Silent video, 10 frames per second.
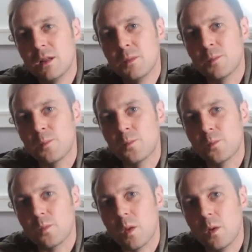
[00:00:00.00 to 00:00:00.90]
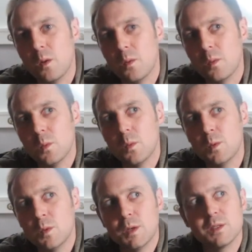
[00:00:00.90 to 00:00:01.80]

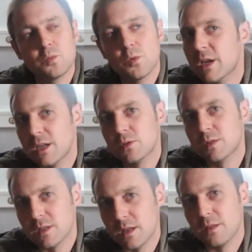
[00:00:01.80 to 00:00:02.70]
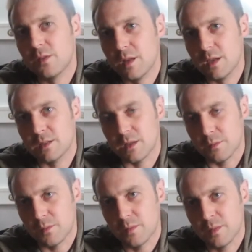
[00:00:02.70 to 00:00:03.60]
who is really interested in
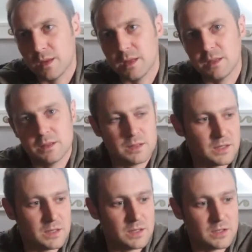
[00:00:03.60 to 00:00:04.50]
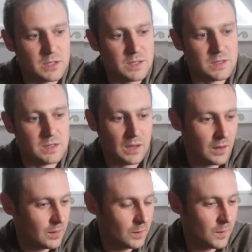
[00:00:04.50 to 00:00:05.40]
theater, as she's
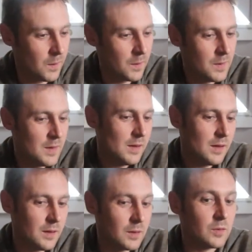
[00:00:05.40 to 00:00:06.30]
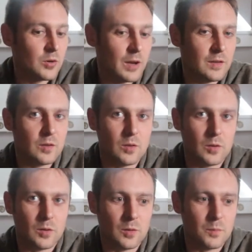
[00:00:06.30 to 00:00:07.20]
trying
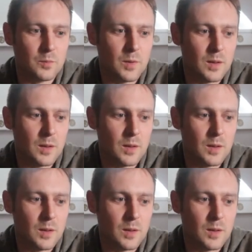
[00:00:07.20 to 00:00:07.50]
to